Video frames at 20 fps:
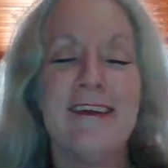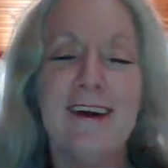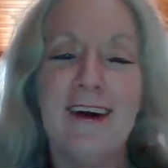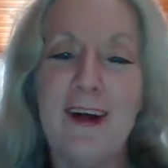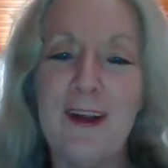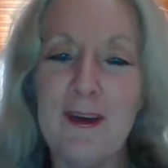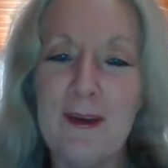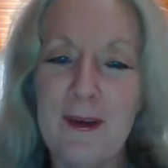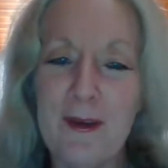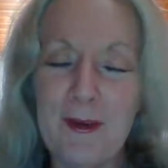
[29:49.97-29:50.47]

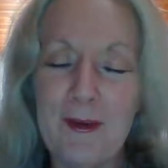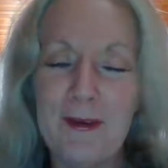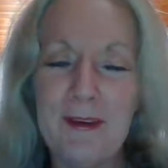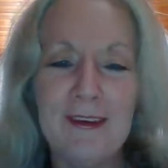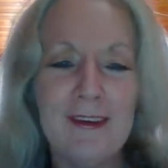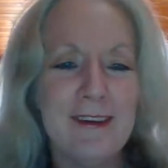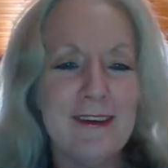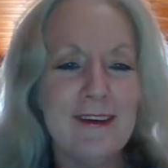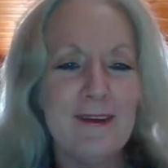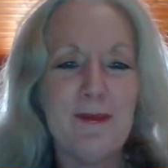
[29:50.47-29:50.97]
I don't know.
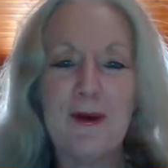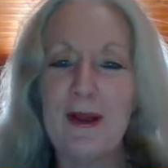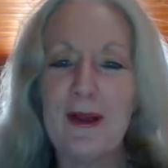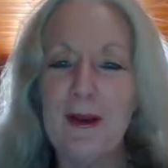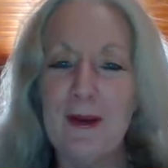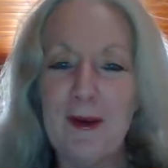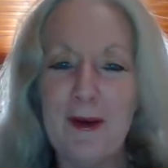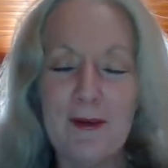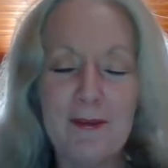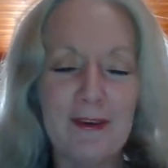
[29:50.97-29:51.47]
What can
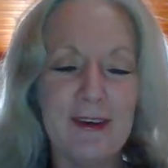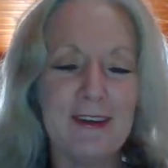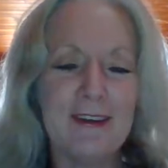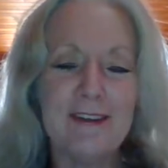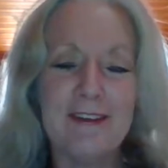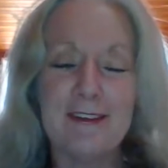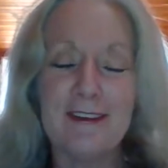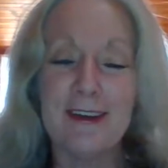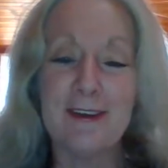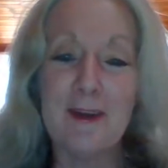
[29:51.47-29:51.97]
I offer?
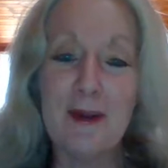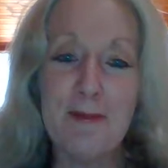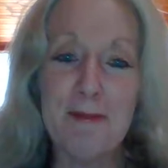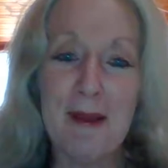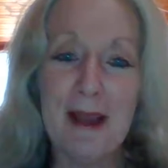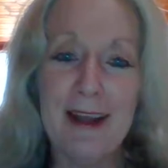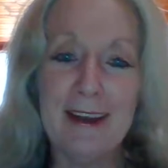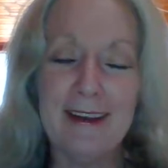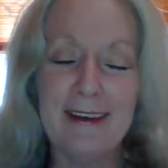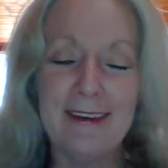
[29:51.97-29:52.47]
Just say, don't
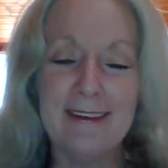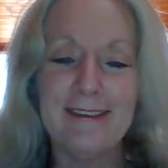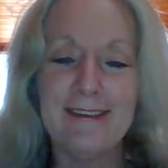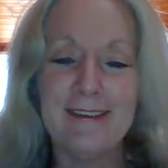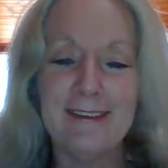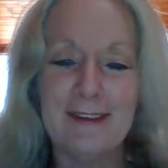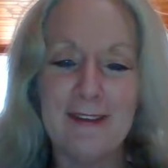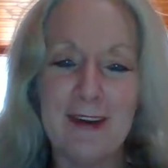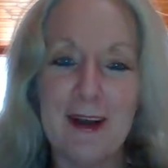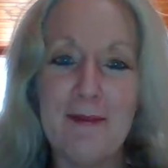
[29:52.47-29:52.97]
panic.
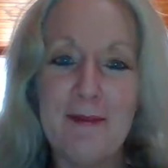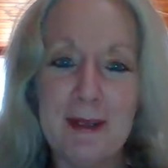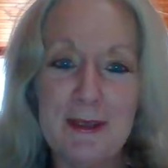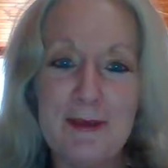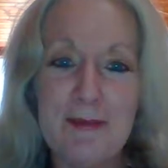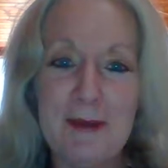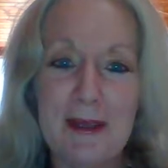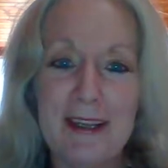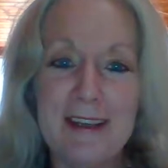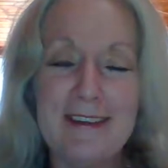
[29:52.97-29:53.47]
I'm
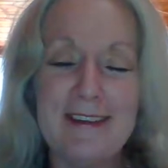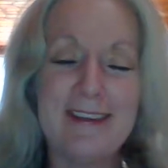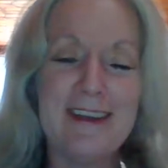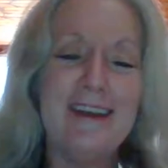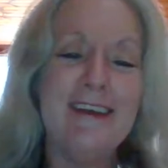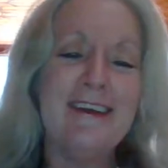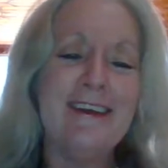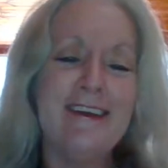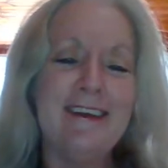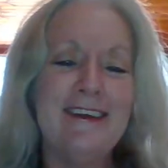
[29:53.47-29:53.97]
into
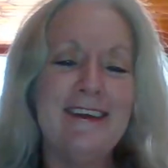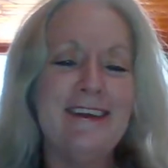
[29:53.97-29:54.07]
peas.